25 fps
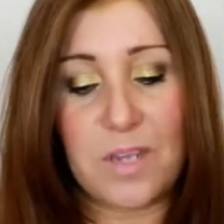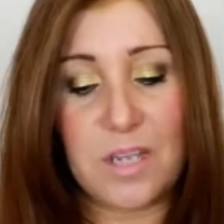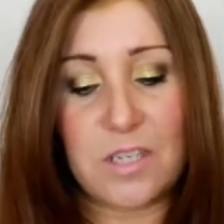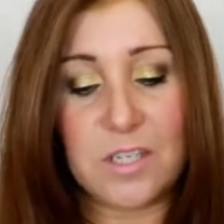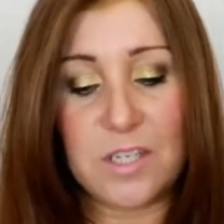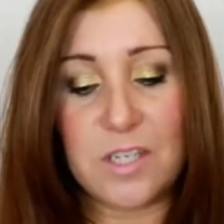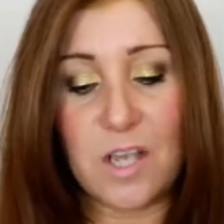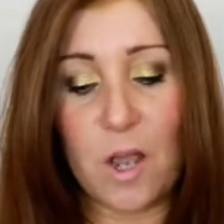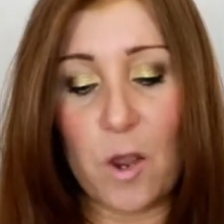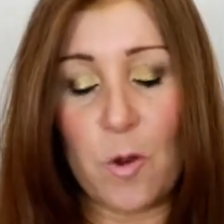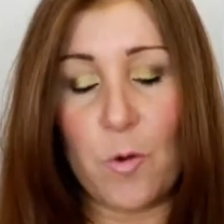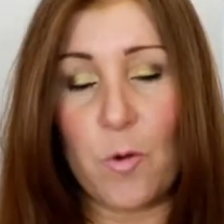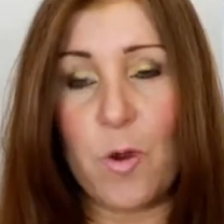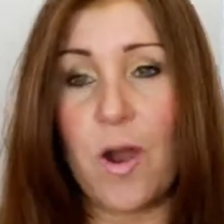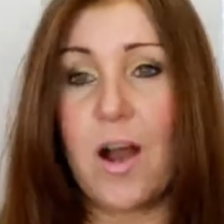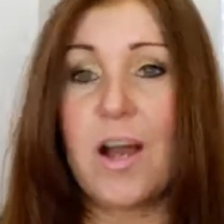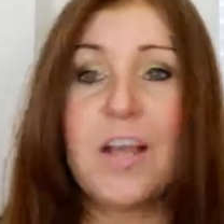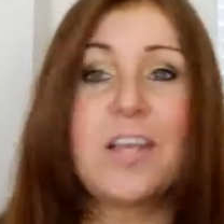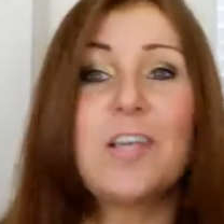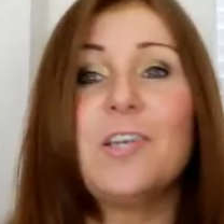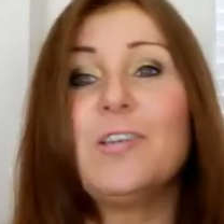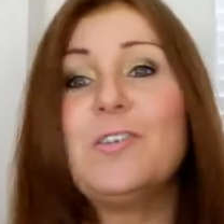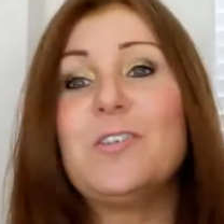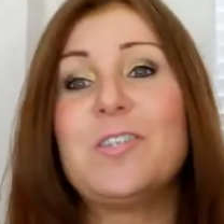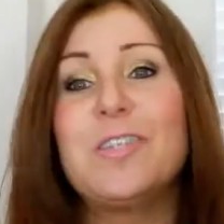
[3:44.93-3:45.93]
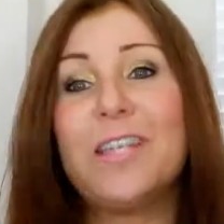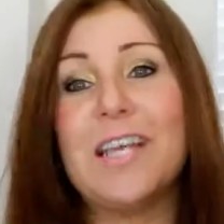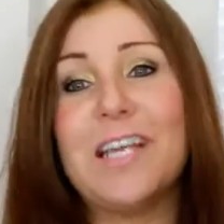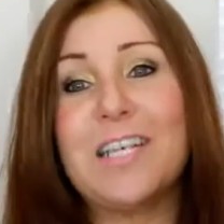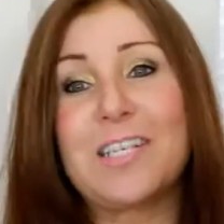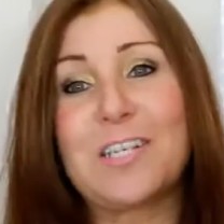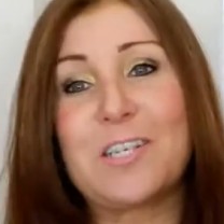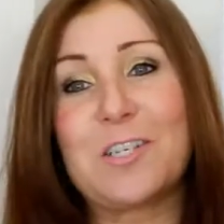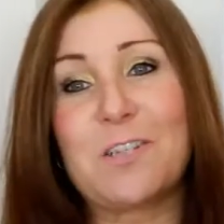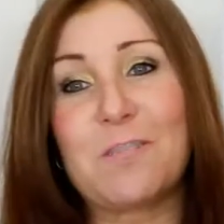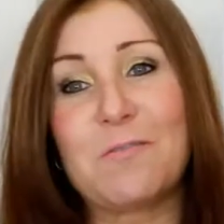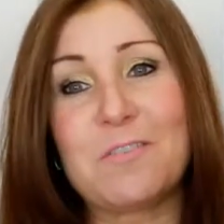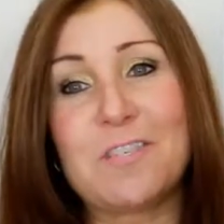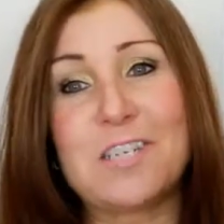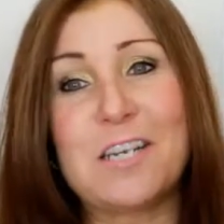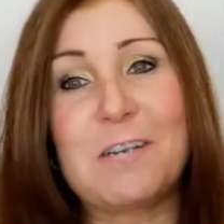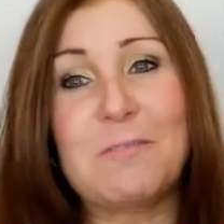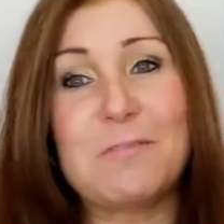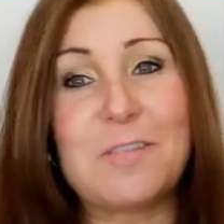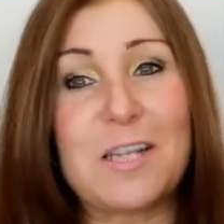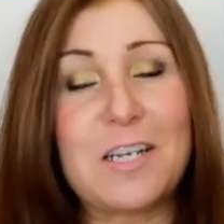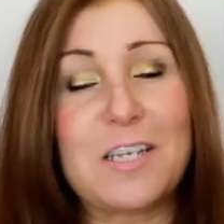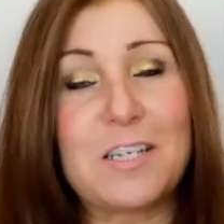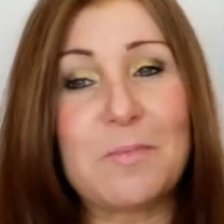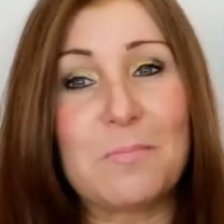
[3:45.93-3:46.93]
So I used this because obviously
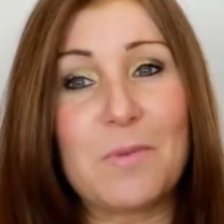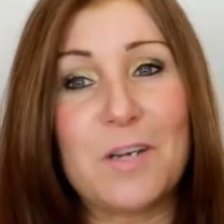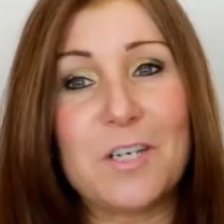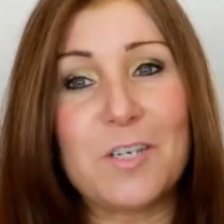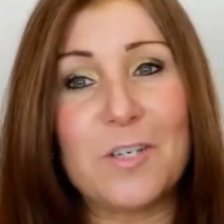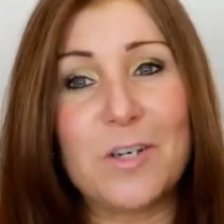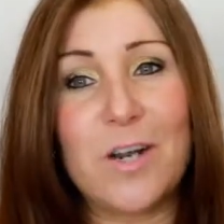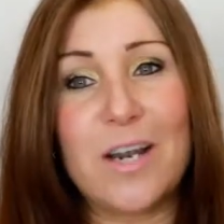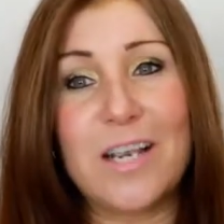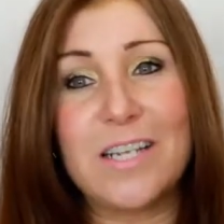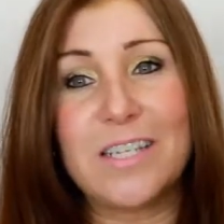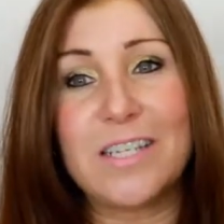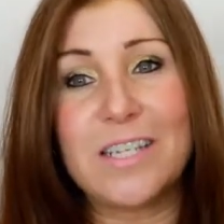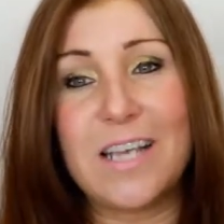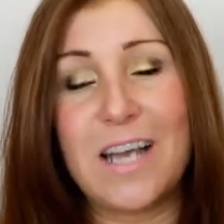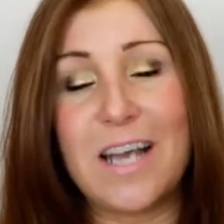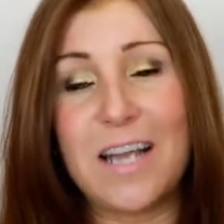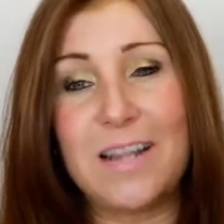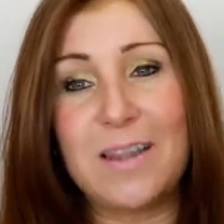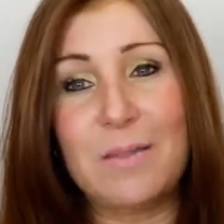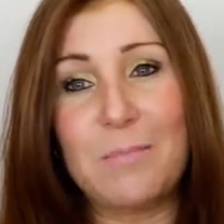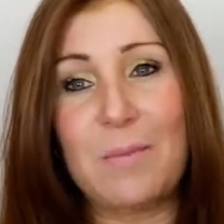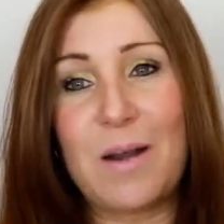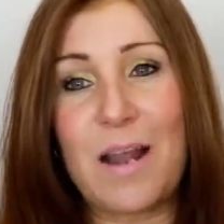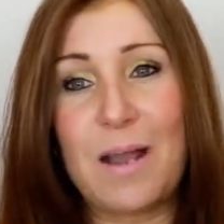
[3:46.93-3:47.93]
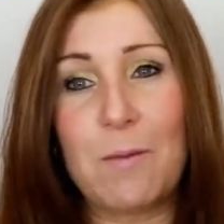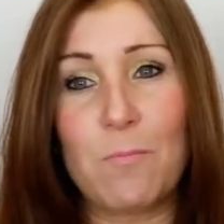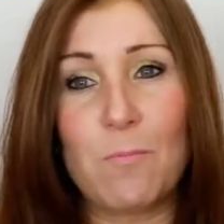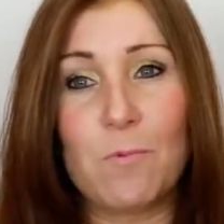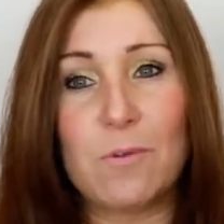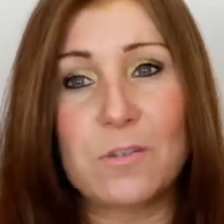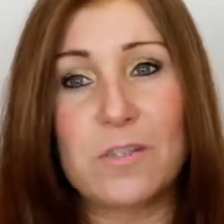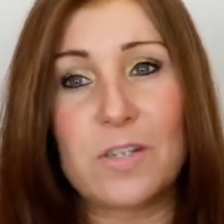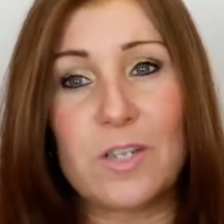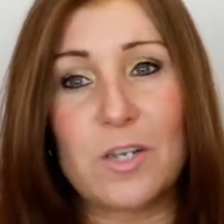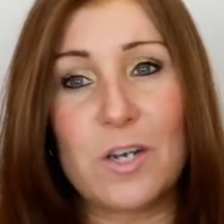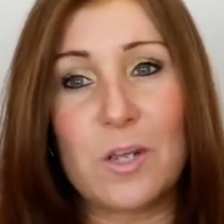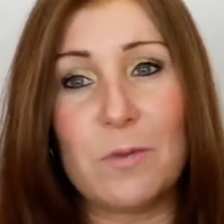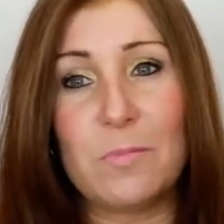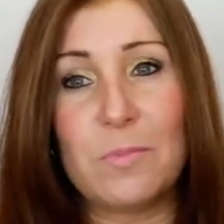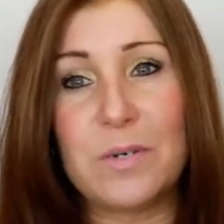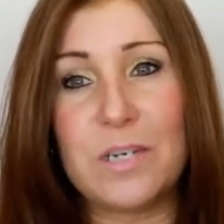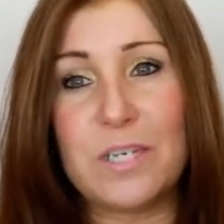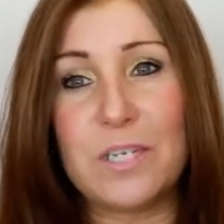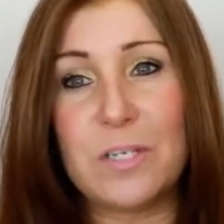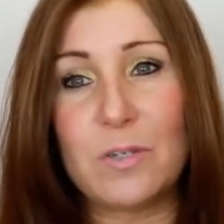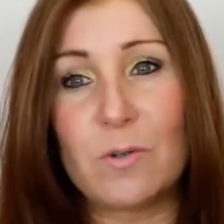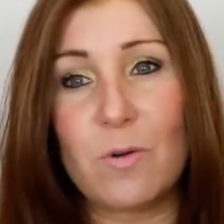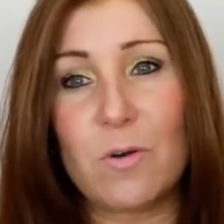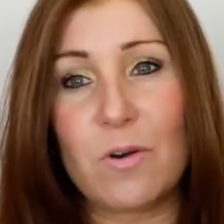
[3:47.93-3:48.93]
it was under my dress, and the plan was that
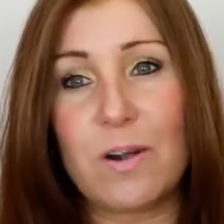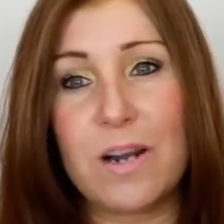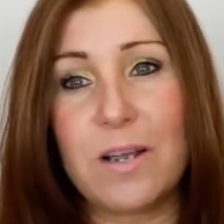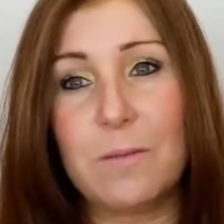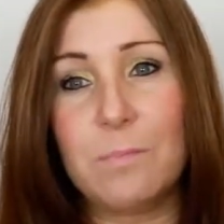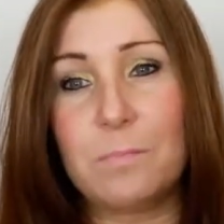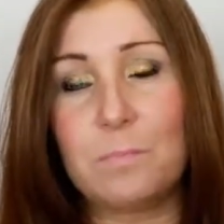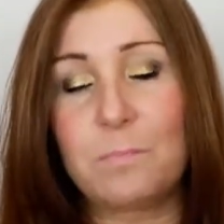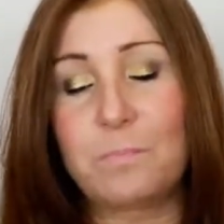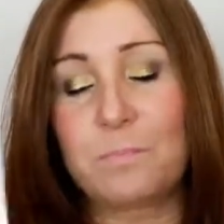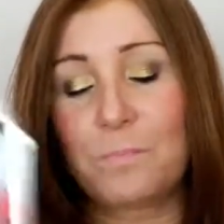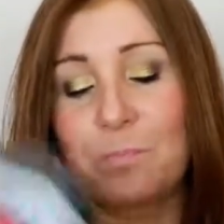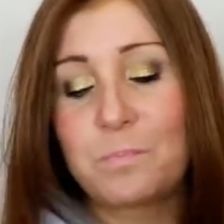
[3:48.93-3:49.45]
nobody saw it.